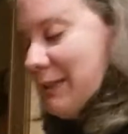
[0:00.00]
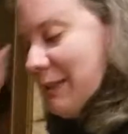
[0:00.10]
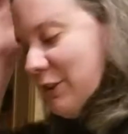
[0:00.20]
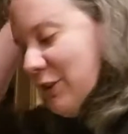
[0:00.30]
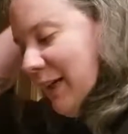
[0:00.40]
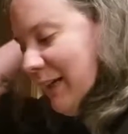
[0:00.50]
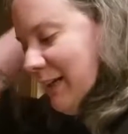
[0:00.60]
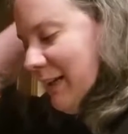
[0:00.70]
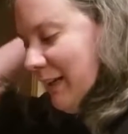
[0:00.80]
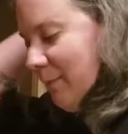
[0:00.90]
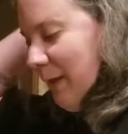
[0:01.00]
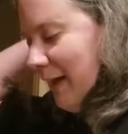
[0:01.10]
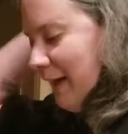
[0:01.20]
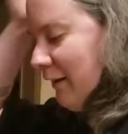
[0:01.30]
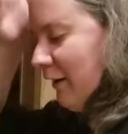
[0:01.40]
the chicken in the
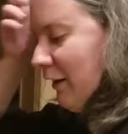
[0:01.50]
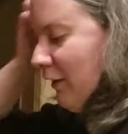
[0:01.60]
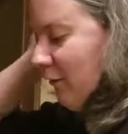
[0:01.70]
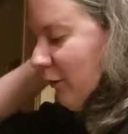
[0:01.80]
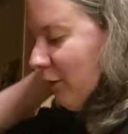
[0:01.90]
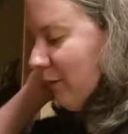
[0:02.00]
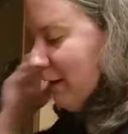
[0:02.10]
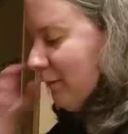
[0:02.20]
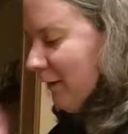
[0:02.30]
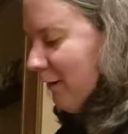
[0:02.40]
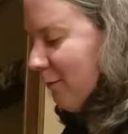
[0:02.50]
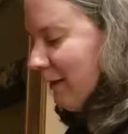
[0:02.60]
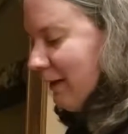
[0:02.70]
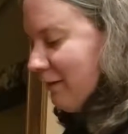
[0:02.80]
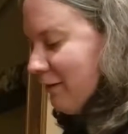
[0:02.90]
pan for 3 to 5
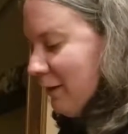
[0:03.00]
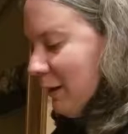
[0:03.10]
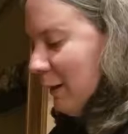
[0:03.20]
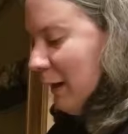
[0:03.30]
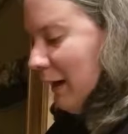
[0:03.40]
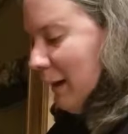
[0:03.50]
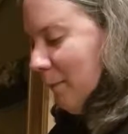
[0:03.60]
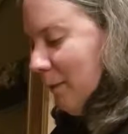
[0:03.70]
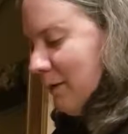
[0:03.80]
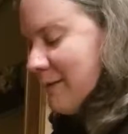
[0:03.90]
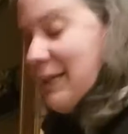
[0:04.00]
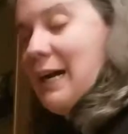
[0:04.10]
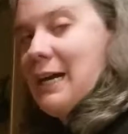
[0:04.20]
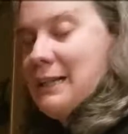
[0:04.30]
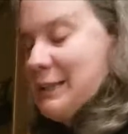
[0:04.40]
minutes per
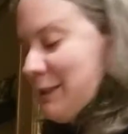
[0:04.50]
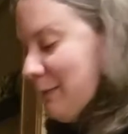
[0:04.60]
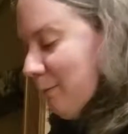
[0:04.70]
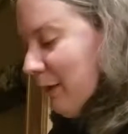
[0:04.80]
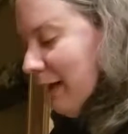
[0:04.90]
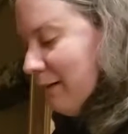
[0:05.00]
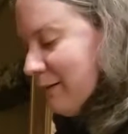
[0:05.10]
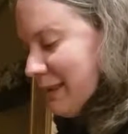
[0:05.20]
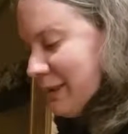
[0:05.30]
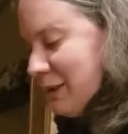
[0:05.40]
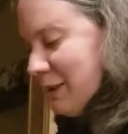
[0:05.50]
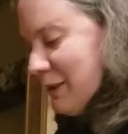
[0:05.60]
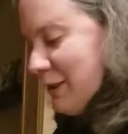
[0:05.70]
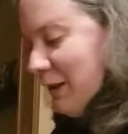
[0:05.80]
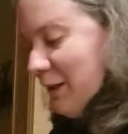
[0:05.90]
side until browned and
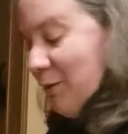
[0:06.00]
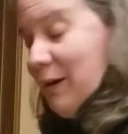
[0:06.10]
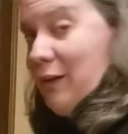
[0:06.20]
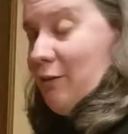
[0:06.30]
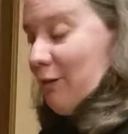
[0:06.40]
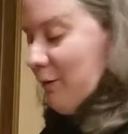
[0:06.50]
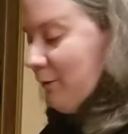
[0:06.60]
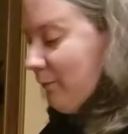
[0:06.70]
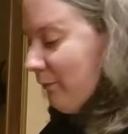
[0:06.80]
cooked all the way through.